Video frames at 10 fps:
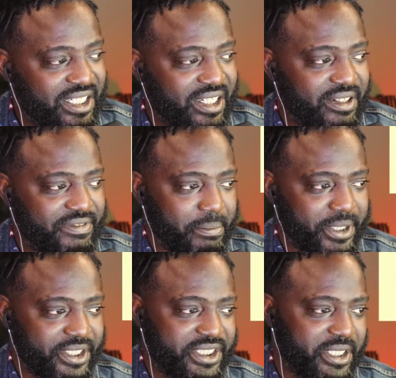of the
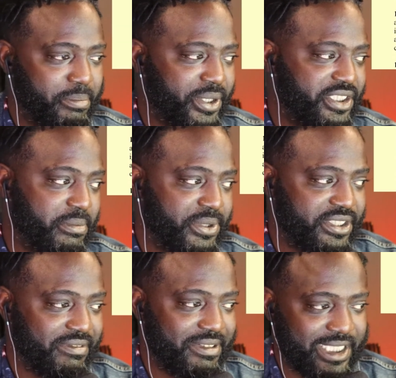military principles
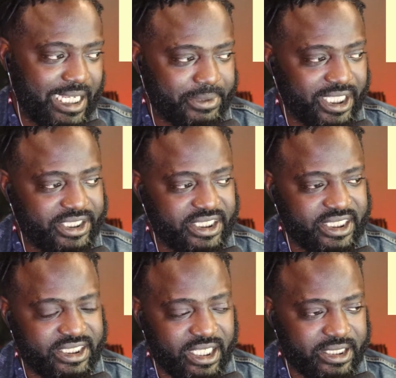of adaptation to
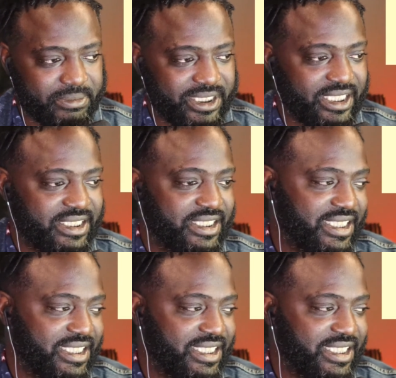circumstances,